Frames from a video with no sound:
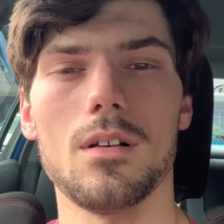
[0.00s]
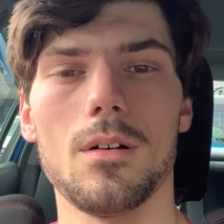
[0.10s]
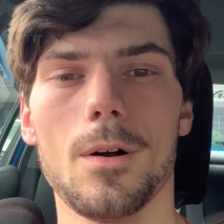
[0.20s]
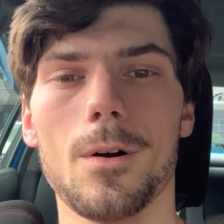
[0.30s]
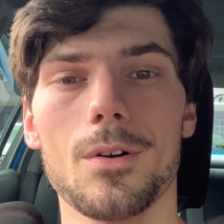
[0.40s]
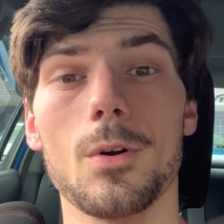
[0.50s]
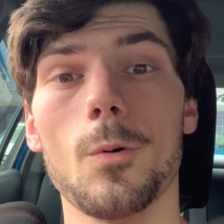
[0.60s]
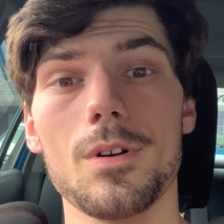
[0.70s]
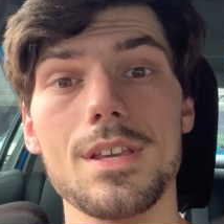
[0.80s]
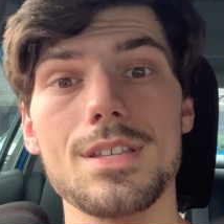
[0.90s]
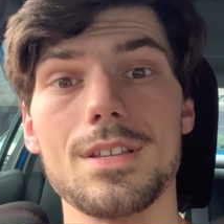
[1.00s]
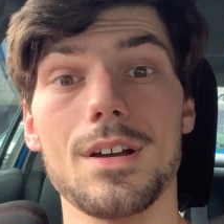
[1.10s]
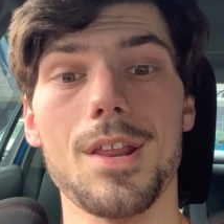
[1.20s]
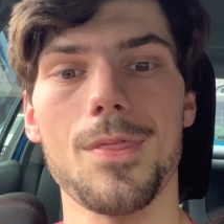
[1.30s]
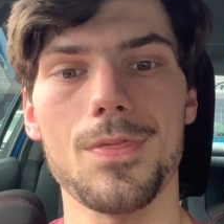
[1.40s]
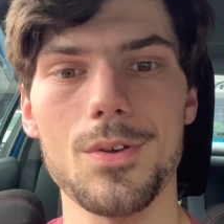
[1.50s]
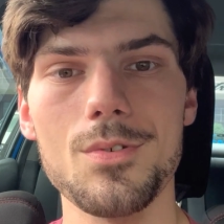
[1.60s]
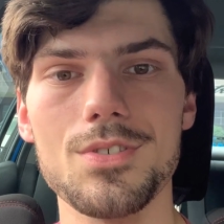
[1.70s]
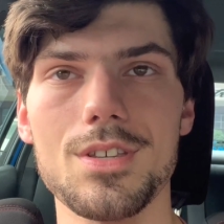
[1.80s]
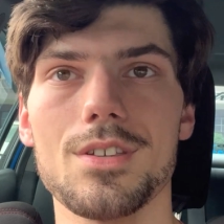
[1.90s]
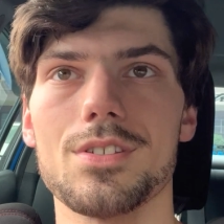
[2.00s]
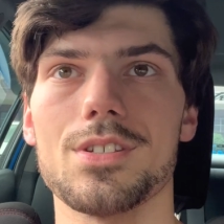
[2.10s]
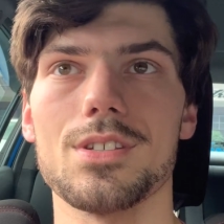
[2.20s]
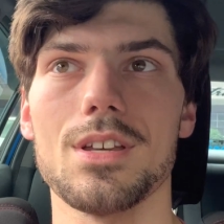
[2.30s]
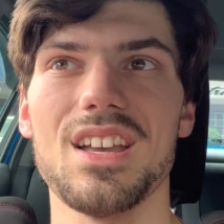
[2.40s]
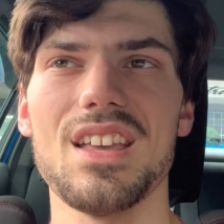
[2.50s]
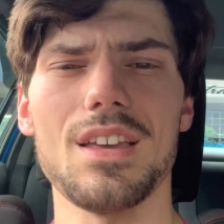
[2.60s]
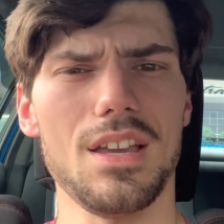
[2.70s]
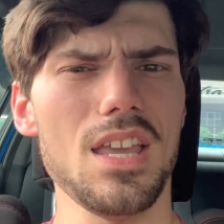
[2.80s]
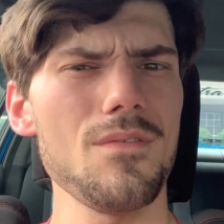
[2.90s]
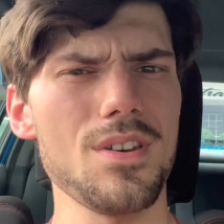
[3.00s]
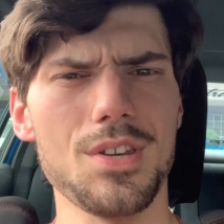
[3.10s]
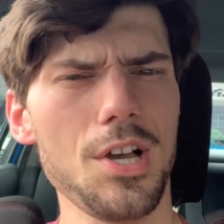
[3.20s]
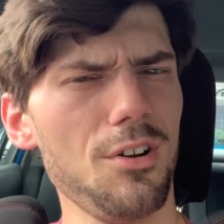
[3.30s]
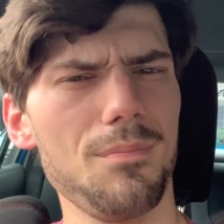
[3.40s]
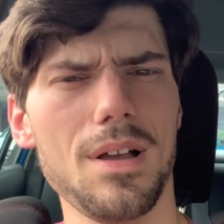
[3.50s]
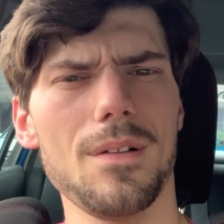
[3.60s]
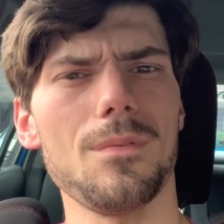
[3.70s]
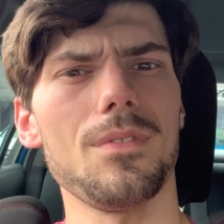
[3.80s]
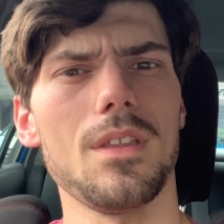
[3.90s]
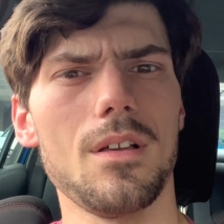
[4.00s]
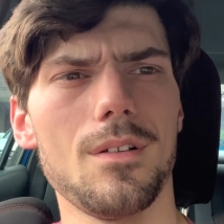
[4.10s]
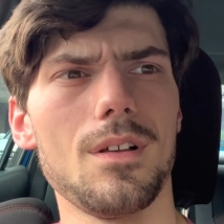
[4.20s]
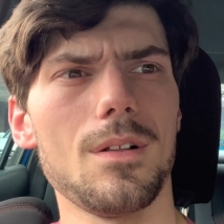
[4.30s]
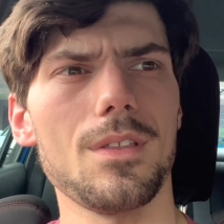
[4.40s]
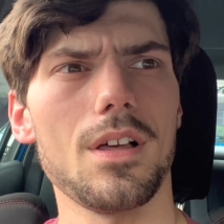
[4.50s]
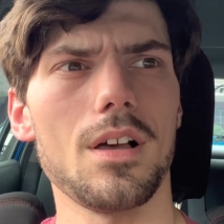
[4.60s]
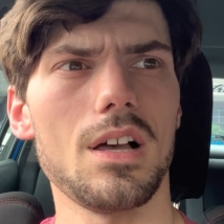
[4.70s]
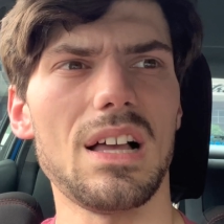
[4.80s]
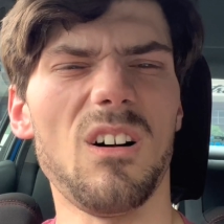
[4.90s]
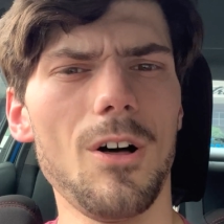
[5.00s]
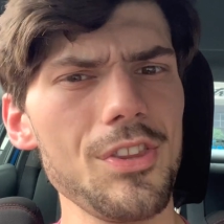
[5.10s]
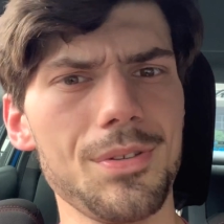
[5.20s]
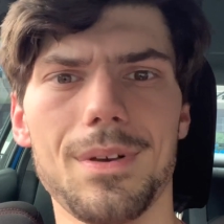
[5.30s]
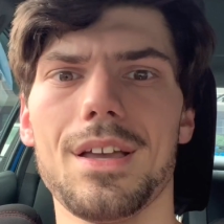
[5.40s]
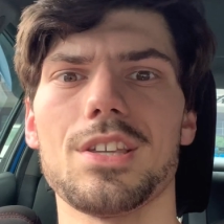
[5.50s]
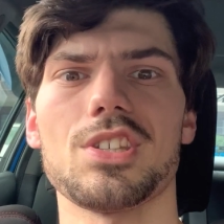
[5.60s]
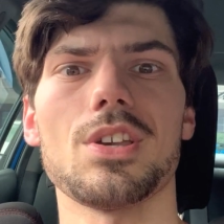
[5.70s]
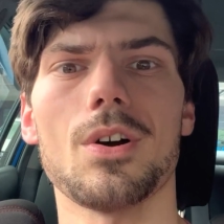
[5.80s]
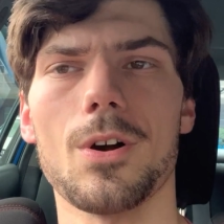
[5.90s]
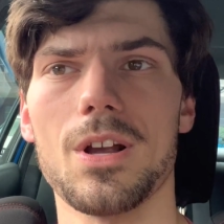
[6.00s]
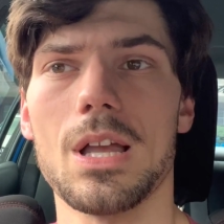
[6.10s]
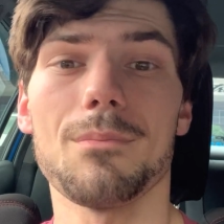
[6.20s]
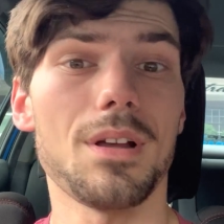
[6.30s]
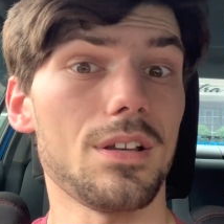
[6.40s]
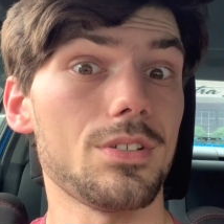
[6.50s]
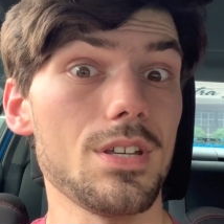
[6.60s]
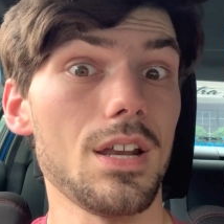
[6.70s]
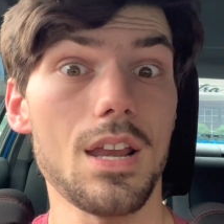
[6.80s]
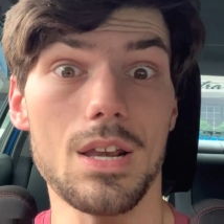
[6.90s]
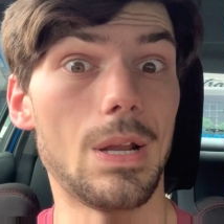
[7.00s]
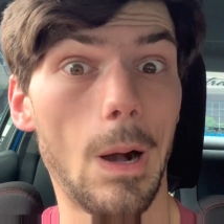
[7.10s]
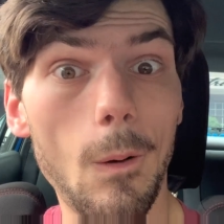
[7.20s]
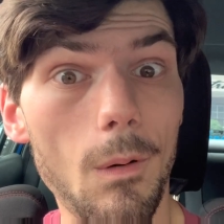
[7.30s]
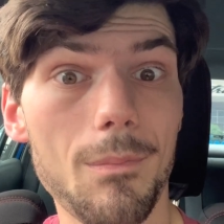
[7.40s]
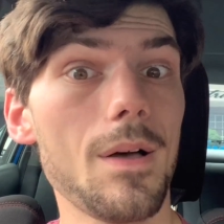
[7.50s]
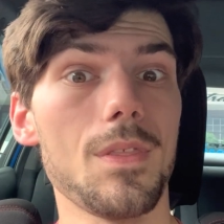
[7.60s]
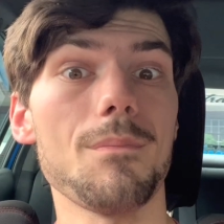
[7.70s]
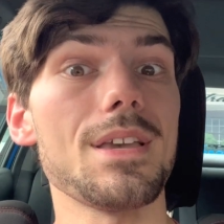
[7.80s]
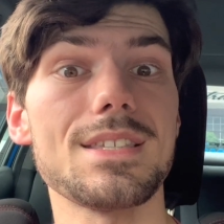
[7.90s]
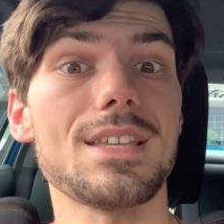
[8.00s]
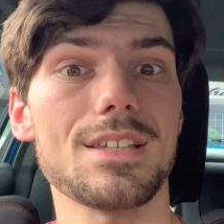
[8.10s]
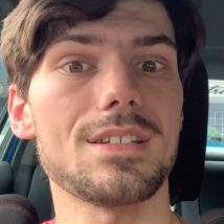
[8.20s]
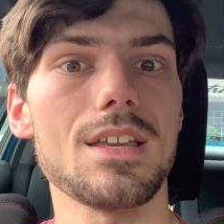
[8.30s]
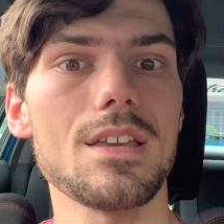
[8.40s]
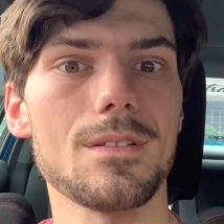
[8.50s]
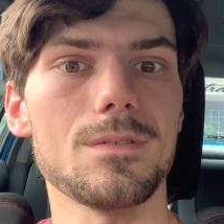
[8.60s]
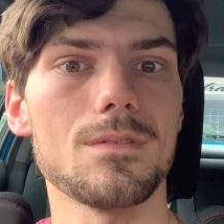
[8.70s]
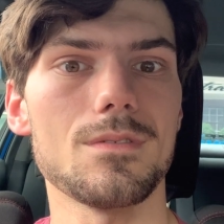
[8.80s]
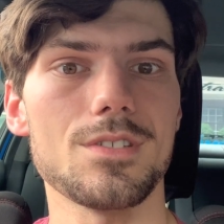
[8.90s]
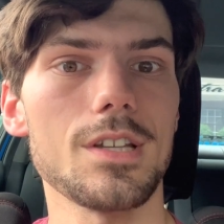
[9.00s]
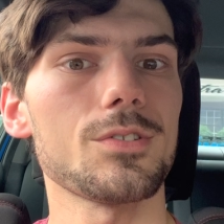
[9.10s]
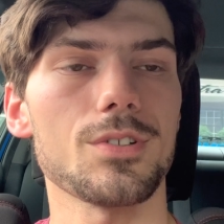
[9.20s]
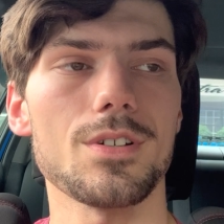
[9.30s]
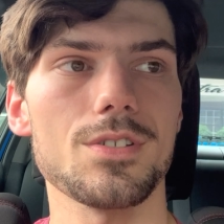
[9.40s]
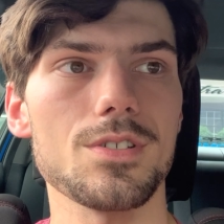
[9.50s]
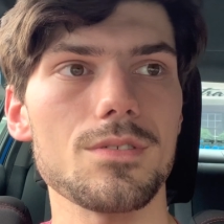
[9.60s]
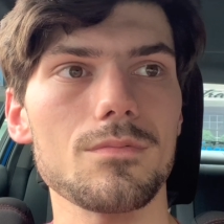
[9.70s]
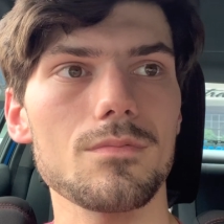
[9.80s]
hardcore Nissan enthusiasts that even know about the Altima SCR but didn't know about the B16 Sentras.